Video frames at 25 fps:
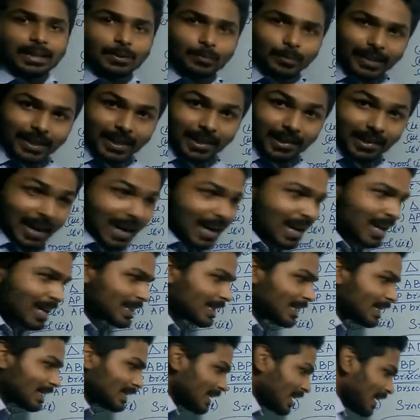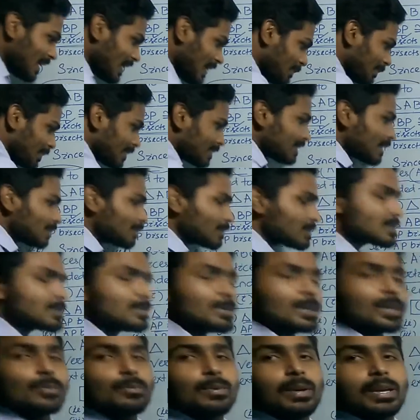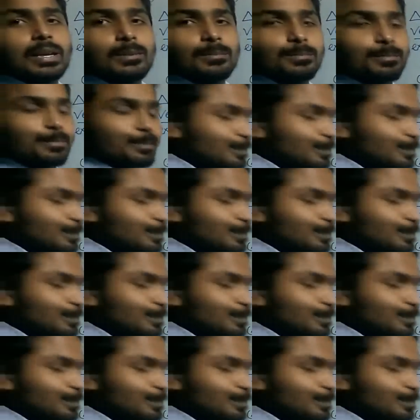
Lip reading: then we can write that their left hand side must be equal.